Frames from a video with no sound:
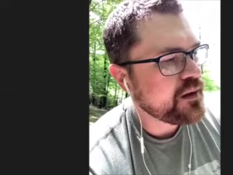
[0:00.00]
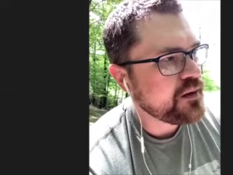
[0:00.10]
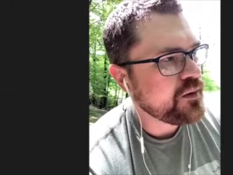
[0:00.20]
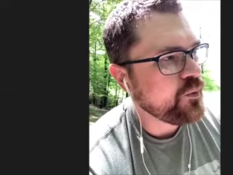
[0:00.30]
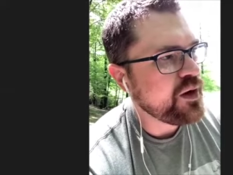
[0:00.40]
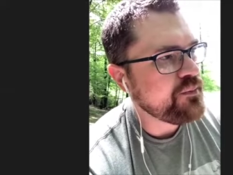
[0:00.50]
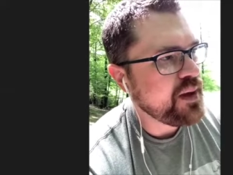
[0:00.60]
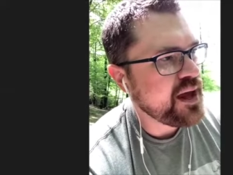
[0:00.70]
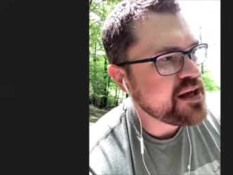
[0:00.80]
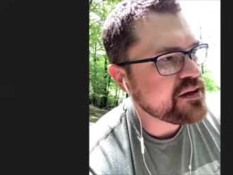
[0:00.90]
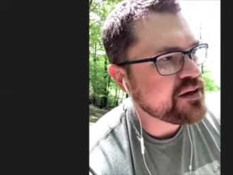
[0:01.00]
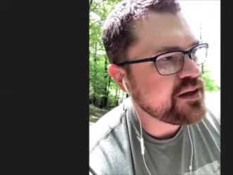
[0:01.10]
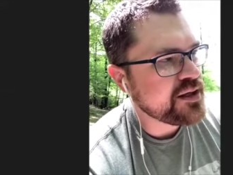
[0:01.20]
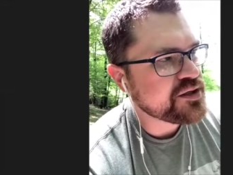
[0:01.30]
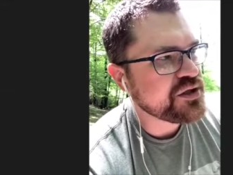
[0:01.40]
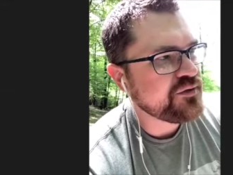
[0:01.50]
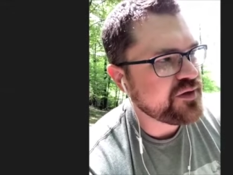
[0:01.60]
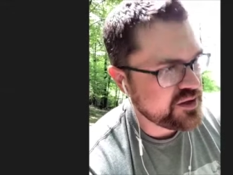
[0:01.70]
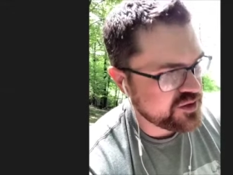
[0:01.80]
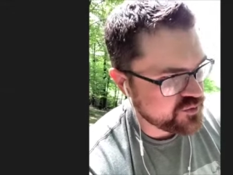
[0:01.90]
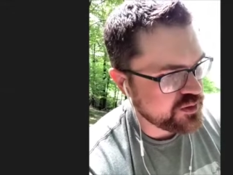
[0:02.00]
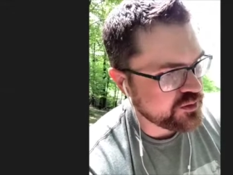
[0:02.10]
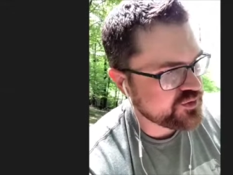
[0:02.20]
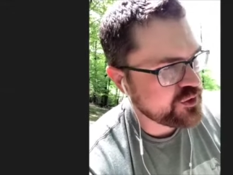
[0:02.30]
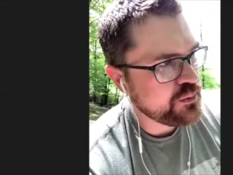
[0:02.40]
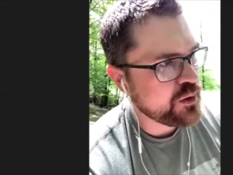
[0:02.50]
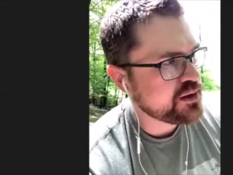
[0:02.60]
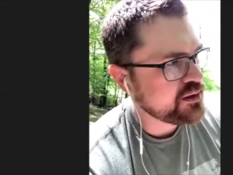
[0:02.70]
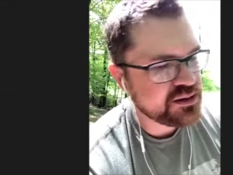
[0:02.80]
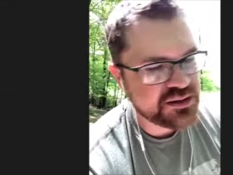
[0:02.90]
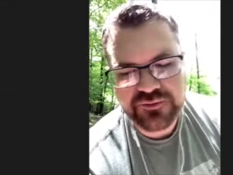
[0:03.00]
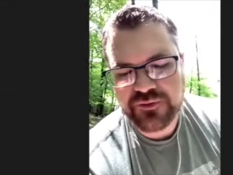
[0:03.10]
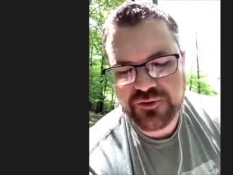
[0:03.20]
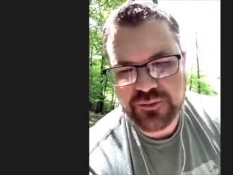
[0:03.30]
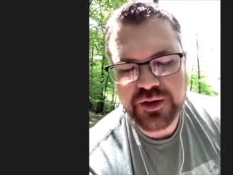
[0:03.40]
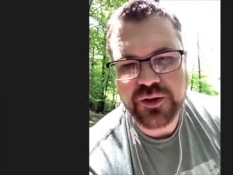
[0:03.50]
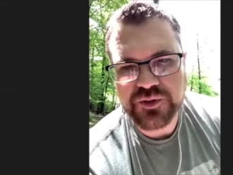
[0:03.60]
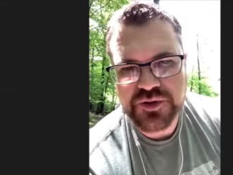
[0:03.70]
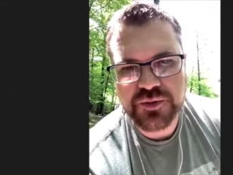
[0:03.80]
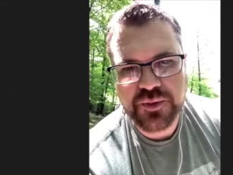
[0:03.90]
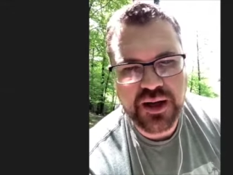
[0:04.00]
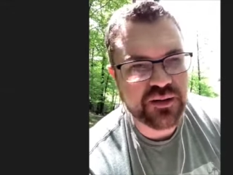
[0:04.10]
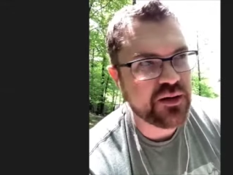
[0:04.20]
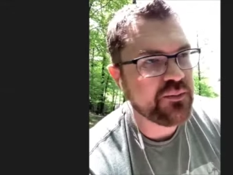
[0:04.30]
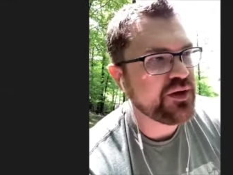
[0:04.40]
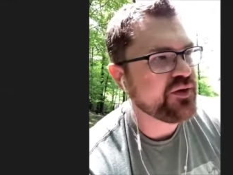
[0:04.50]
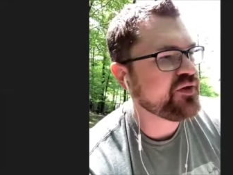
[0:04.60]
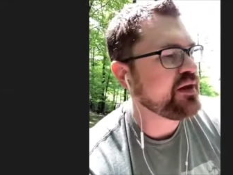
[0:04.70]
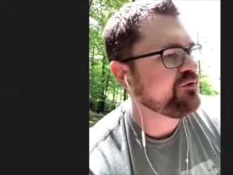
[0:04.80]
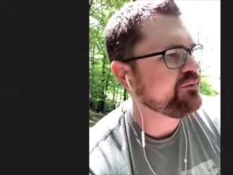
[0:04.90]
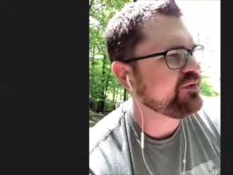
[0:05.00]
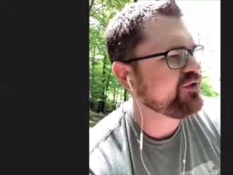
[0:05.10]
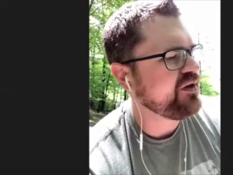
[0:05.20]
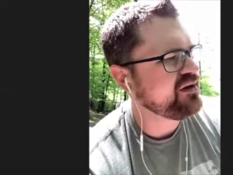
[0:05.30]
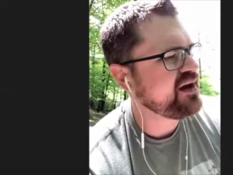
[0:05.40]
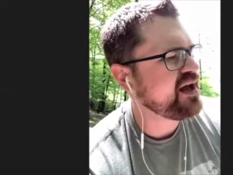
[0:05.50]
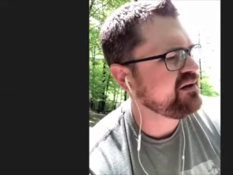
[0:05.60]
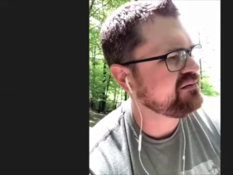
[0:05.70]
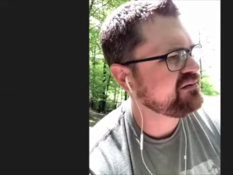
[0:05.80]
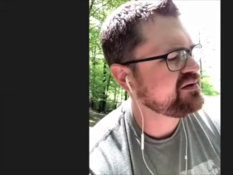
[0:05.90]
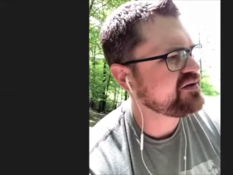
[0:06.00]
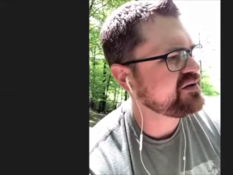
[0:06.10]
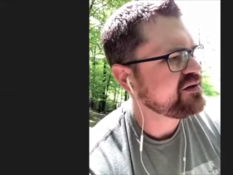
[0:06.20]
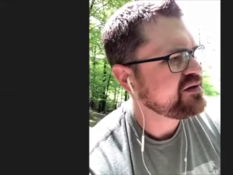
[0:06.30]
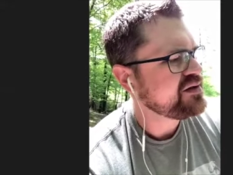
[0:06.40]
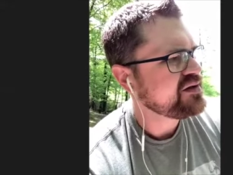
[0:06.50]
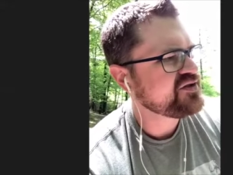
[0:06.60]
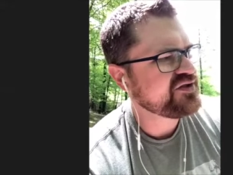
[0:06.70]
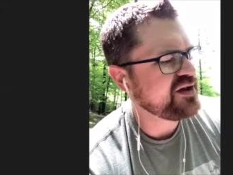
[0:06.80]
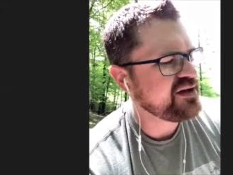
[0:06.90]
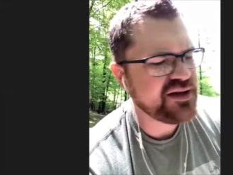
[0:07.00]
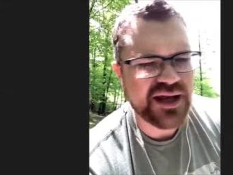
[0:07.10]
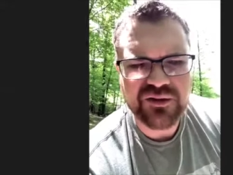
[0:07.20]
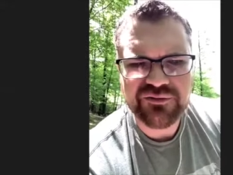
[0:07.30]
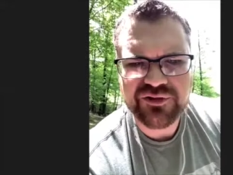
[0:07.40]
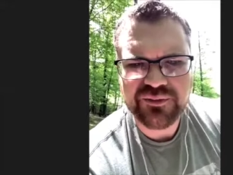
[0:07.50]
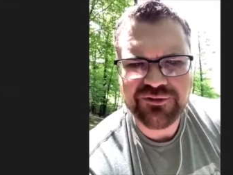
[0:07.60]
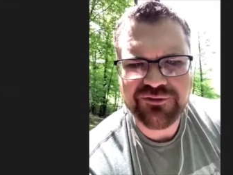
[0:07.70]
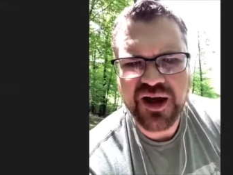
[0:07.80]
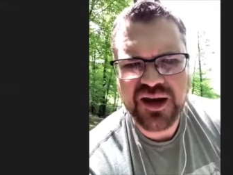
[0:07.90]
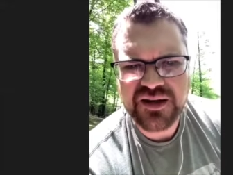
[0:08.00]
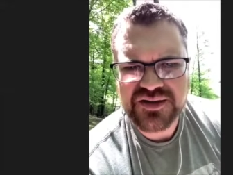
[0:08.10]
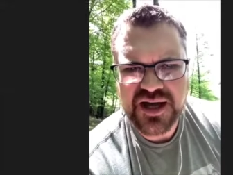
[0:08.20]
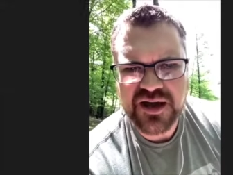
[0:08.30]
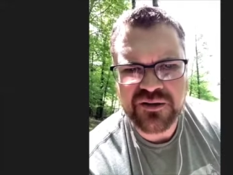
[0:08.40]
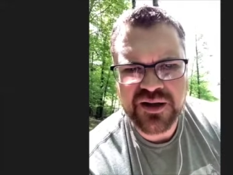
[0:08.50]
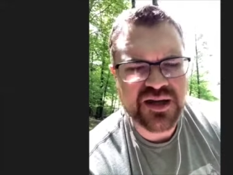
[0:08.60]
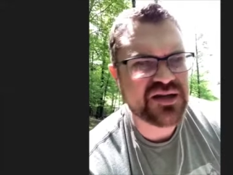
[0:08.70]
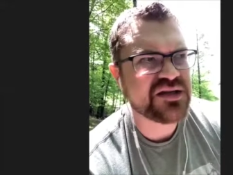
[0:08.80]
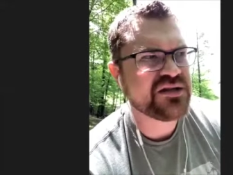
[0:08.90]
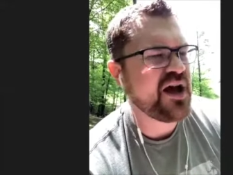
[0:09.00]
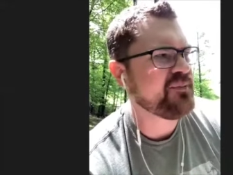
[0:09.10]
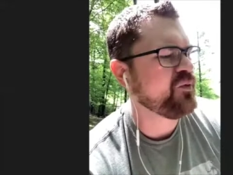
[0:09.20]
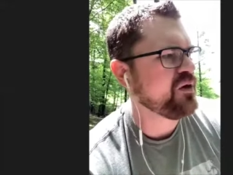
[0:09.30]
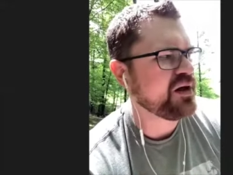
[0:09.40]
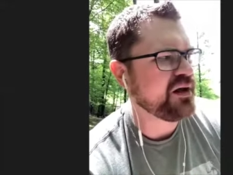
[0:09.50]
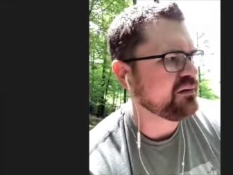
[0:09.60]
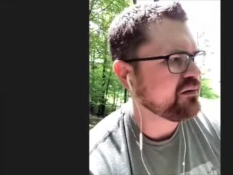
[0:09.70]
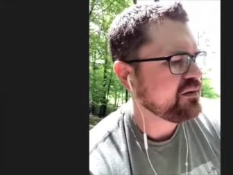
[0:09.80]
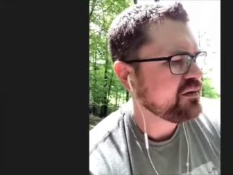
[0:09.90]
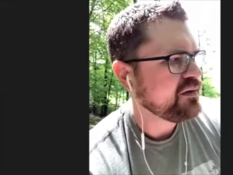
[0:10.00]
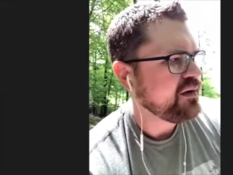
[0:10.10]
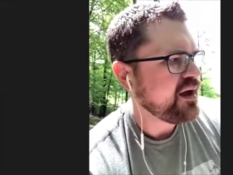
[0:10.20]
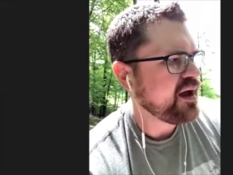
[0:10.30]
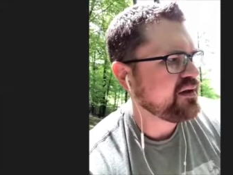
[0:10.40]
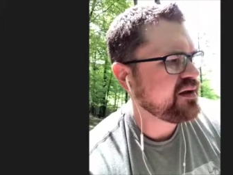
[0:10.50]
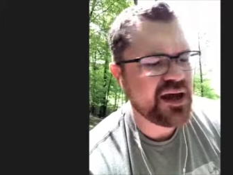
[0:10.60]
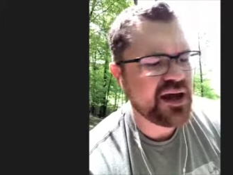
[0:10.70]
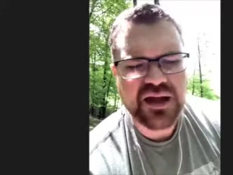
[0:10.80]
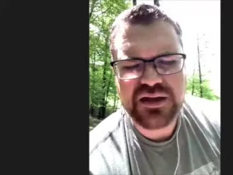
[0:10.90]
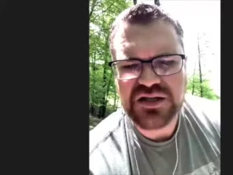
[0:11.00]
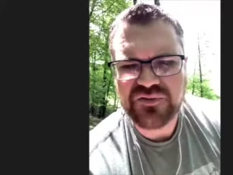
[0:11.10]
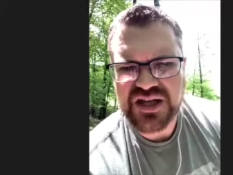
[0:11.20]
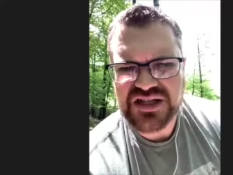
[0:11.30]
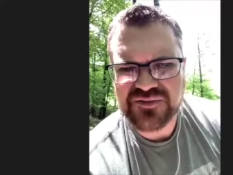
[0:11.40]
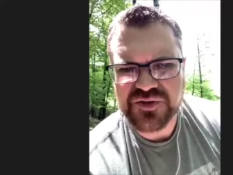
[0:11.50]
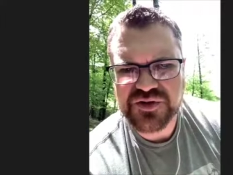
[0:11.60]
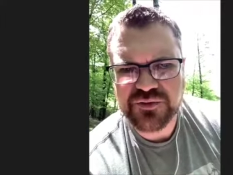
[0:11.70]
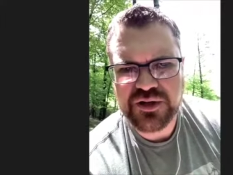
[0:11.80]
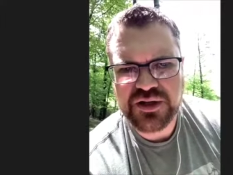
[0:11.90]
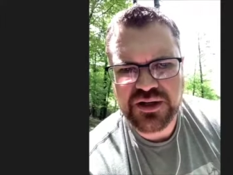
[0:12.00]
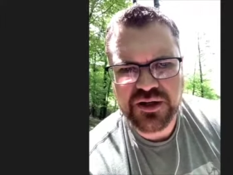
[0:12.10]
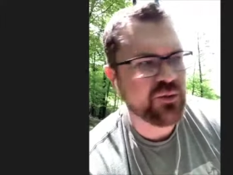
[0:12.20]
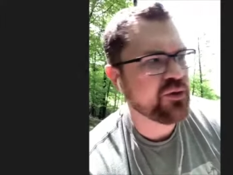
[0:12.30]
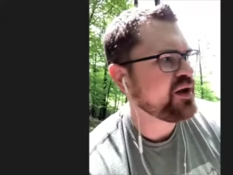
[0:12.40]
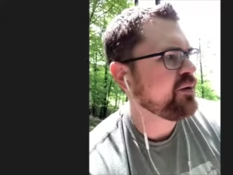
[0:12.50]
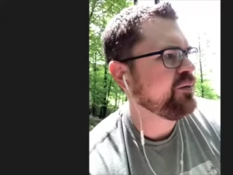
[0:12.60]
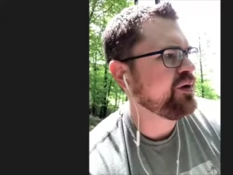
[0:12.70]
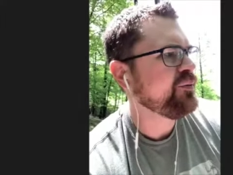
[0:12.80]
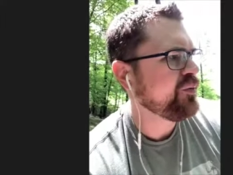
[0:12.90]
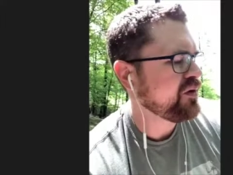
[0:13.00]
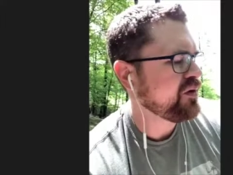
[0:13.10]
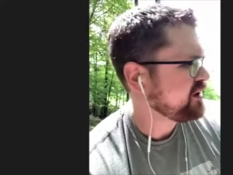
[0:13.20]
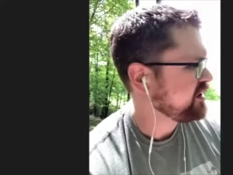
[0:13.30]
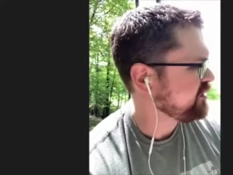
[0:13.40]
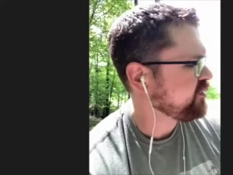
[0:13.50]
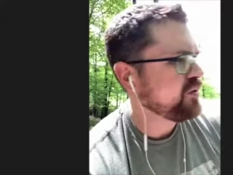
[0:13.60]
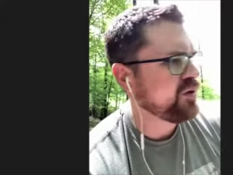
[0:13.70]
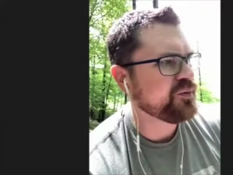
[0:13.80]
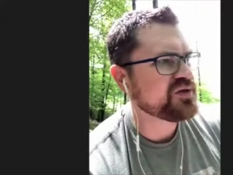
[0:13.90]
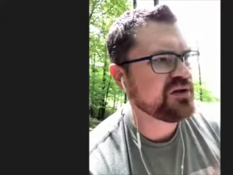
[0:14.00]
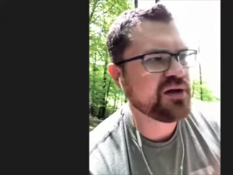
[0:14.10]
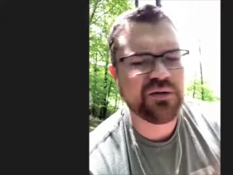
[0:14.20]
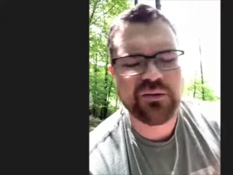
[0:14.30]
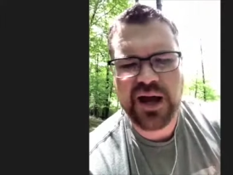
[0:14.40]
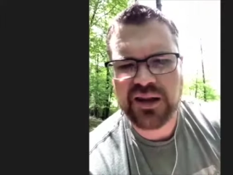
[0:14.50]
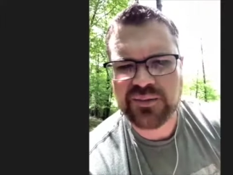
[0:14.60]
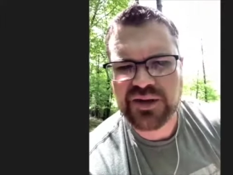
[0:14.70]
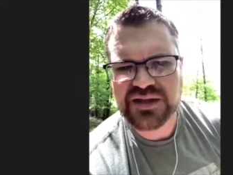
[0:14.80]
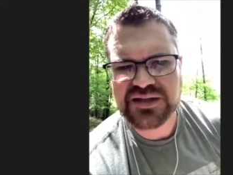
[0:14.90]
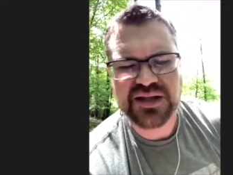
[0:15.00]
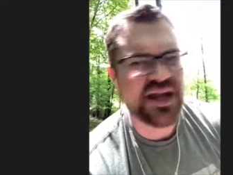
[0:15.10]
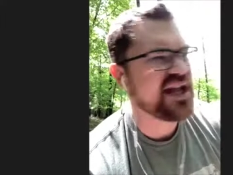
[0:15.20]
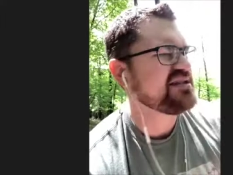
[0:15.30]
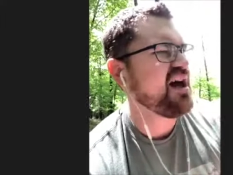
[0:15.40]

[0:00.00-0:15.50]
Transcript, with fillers: what made the nation of israel so markedly different from the cultures around them is that from sundown to sundown from a friday to saturday they stopped working and then they had these festivals through the year where they wouldn't work and the world was looking around them and they said that's not